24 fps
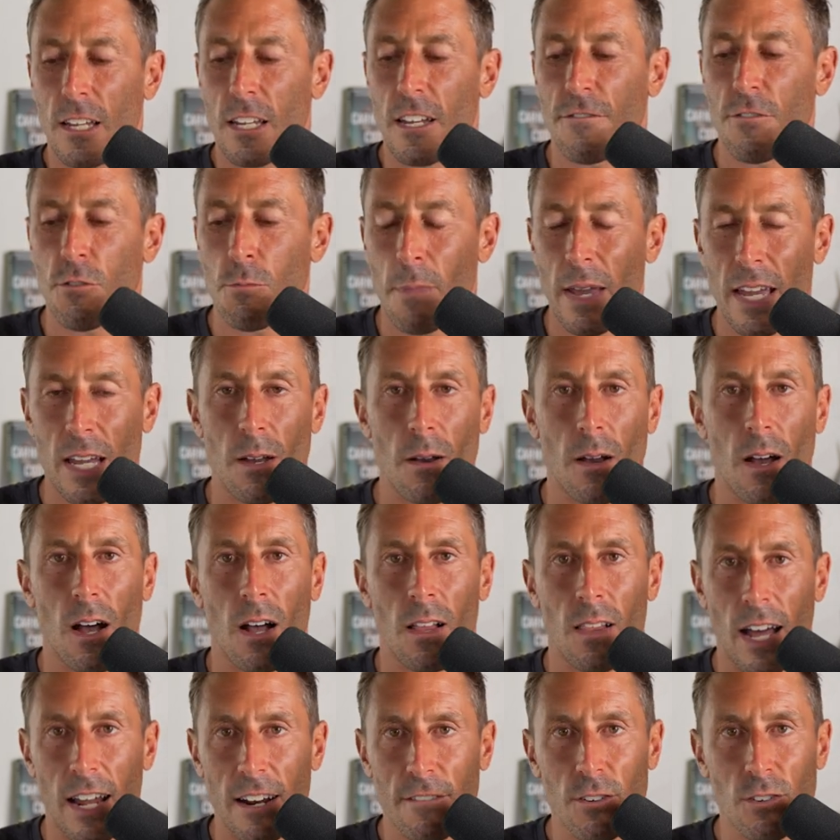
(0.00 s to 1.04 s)
If you make
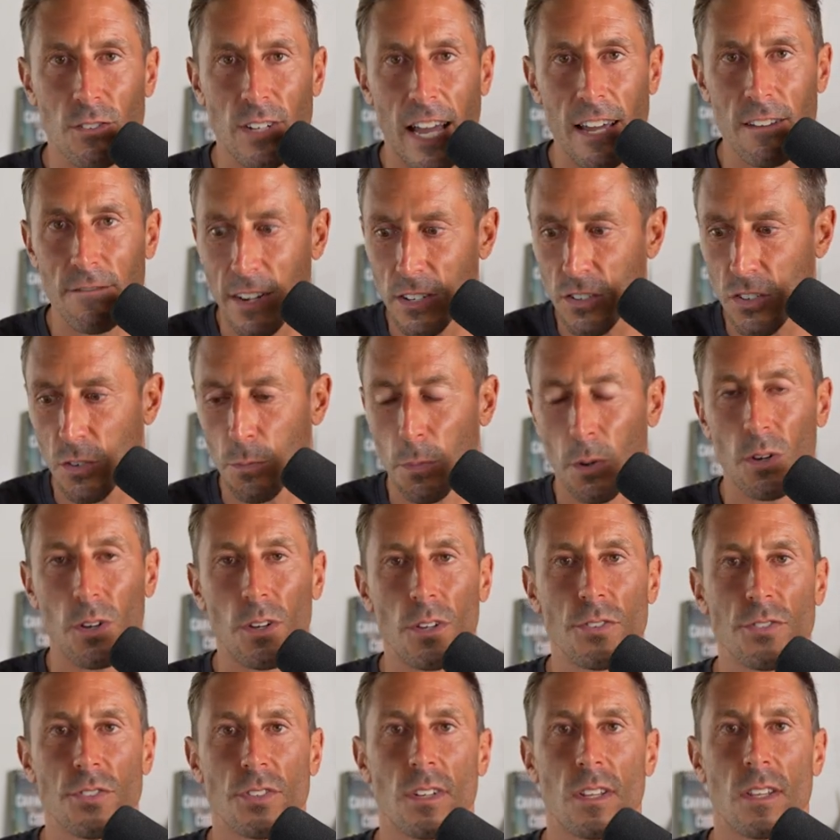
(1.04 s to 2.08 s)
a lot of your diet
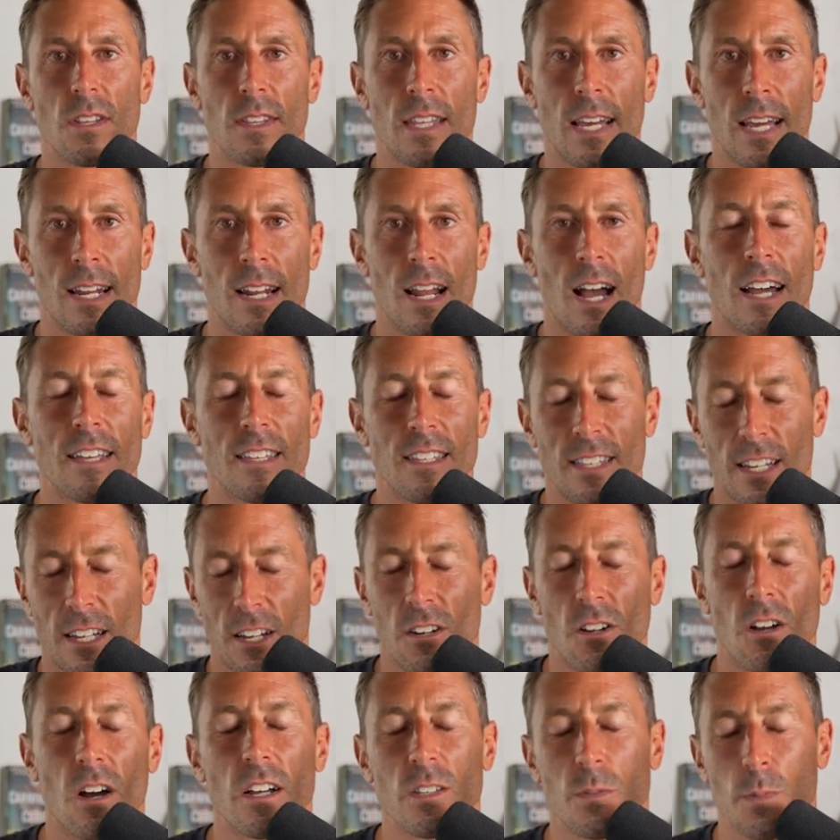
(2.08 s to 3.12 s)
vegetables, then I think that
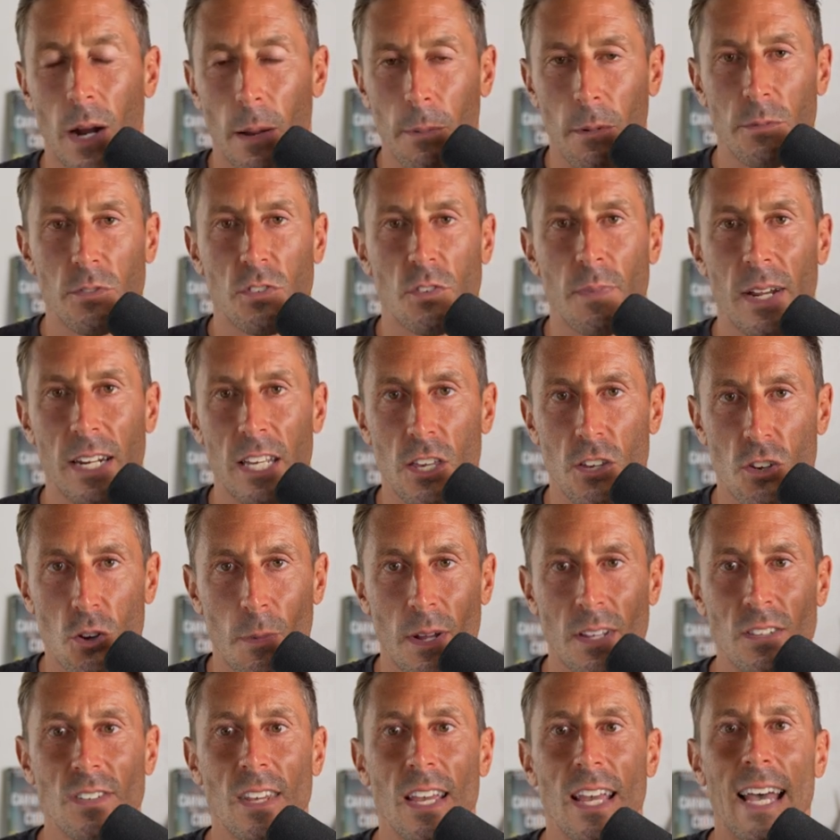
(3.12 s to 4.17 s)
can cause problems for many
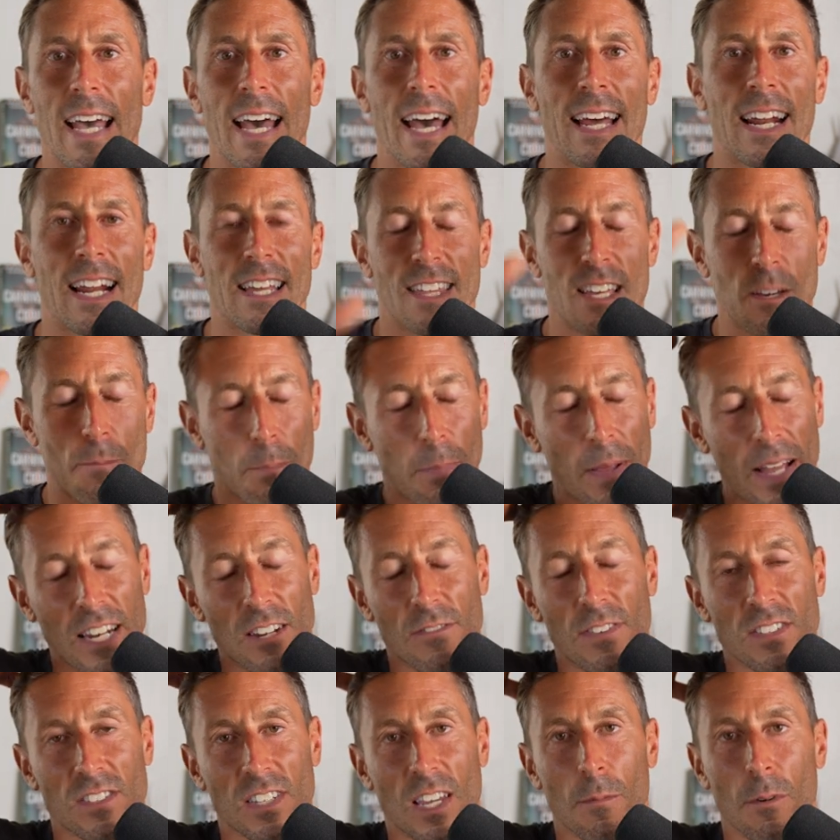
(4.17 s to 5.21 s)
humans. And I think plant
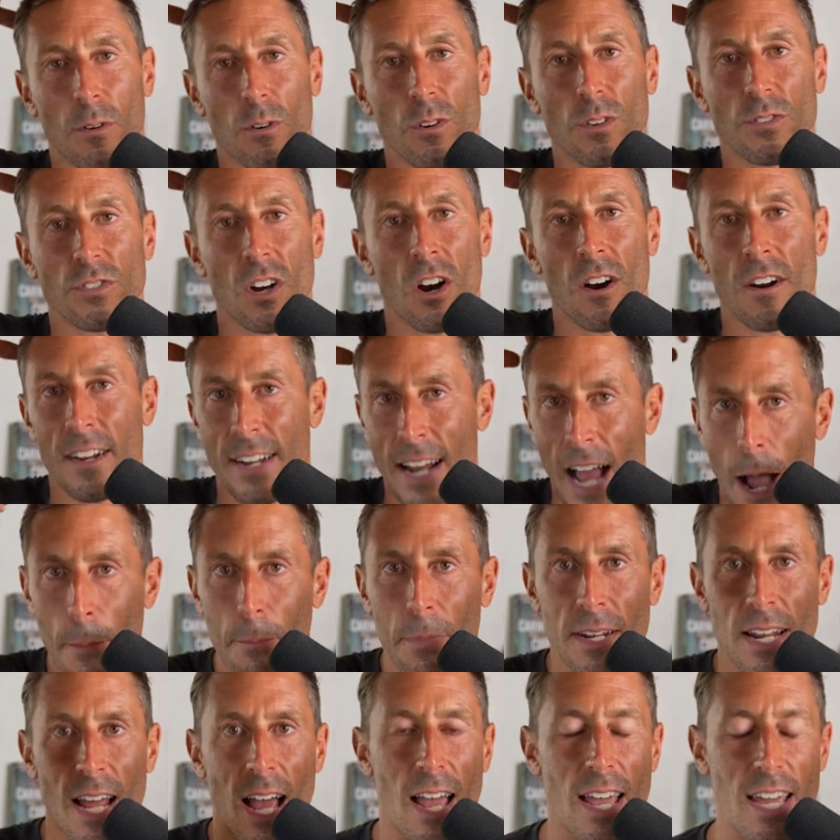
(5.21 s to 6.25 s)
defense chemicals are not
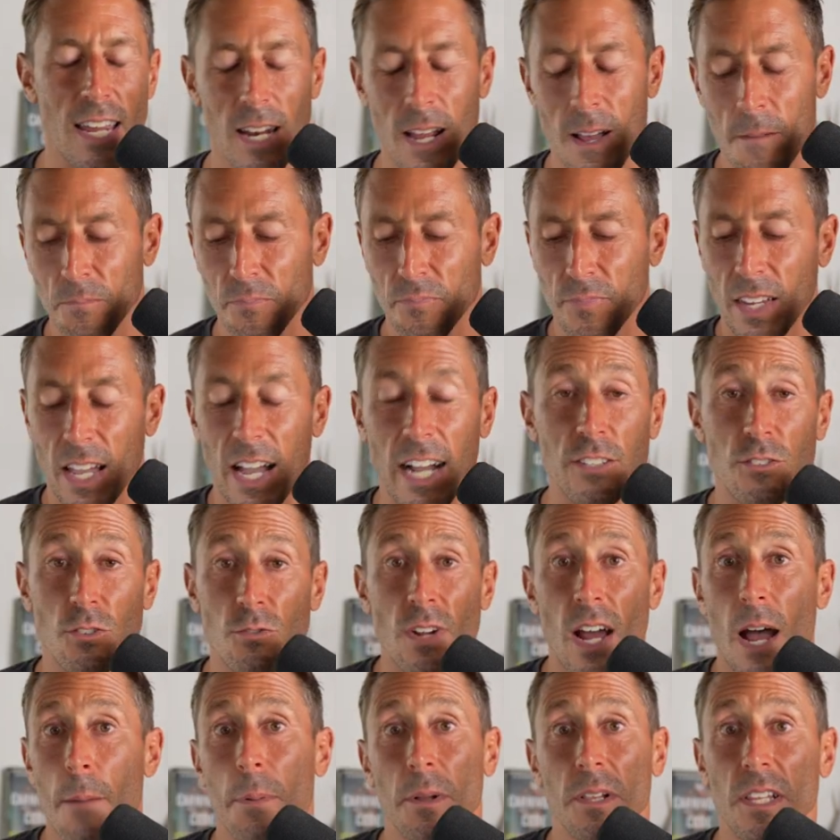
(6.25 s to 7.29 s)
benign. I
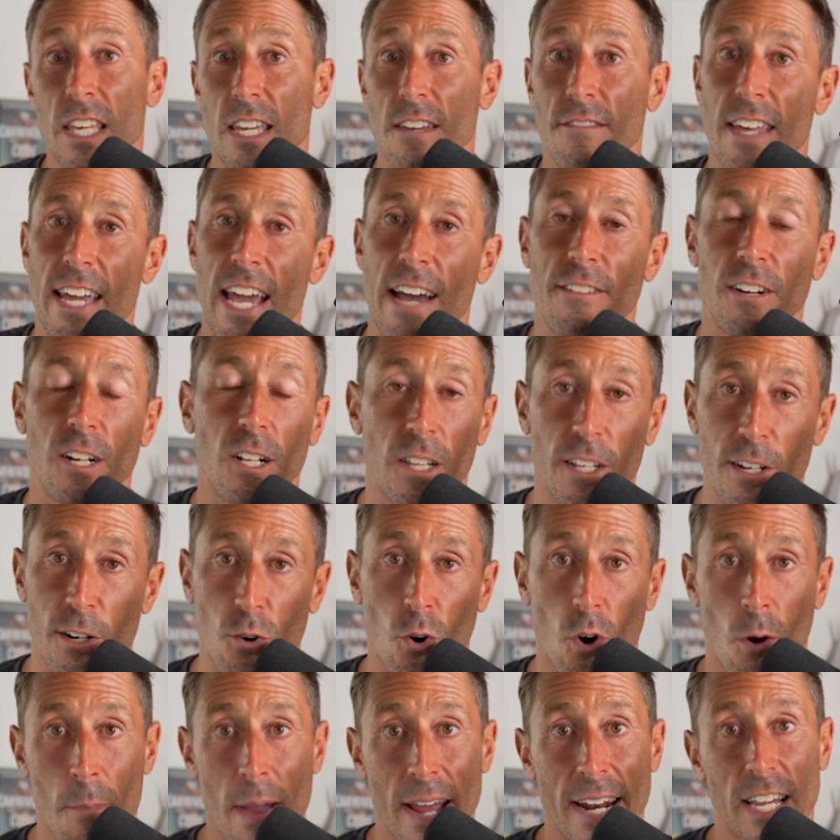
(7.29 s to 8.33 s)
do not believe they have a clear
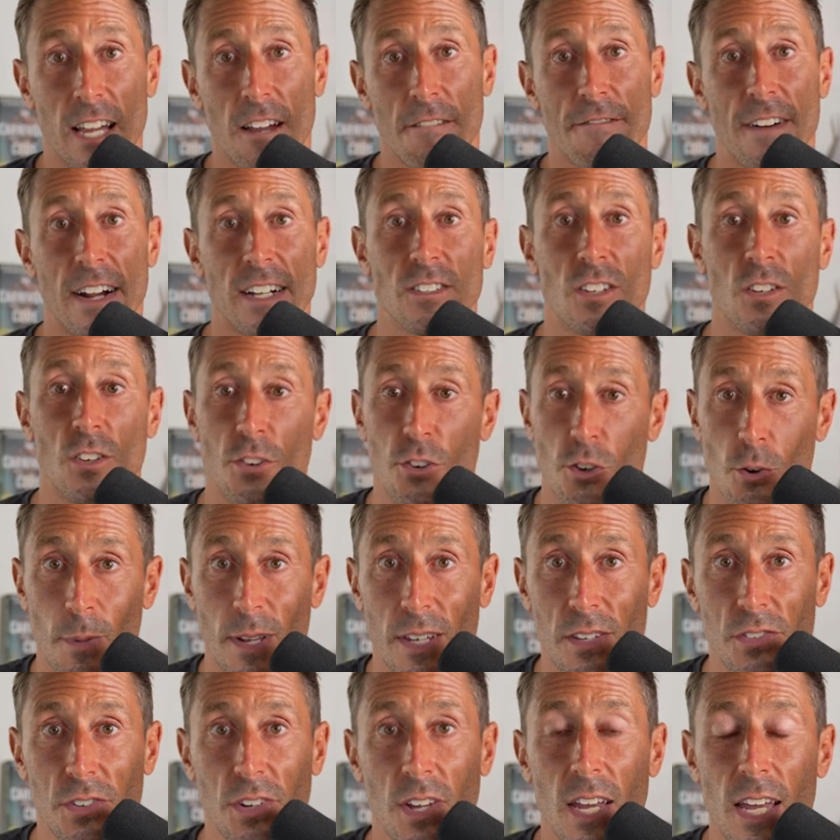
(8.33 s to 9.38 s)
hormetic effect in
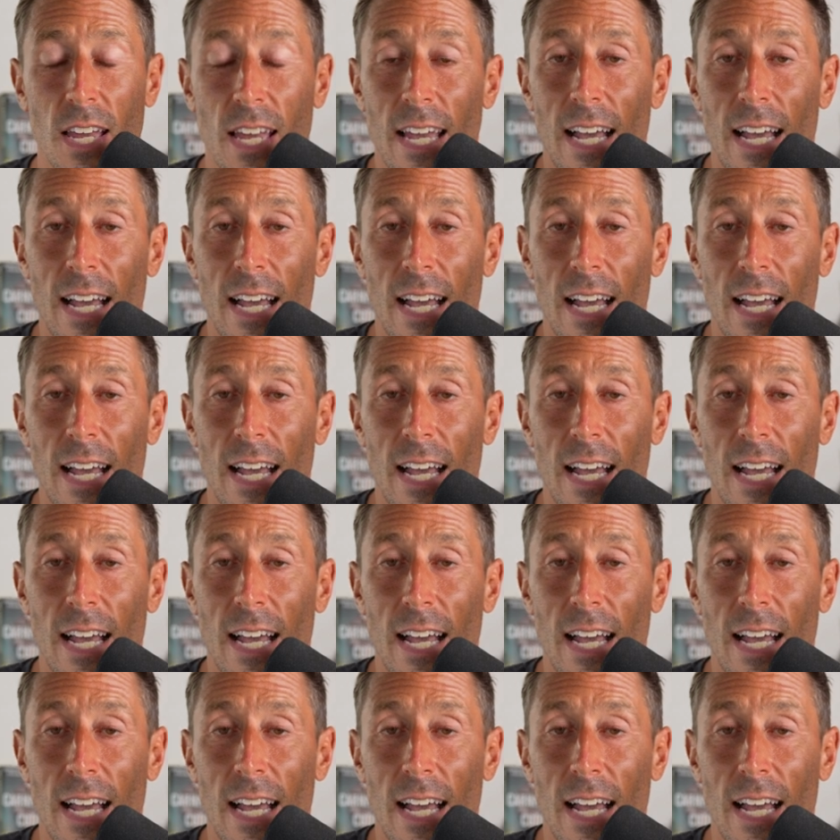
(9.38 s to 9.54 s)
humans.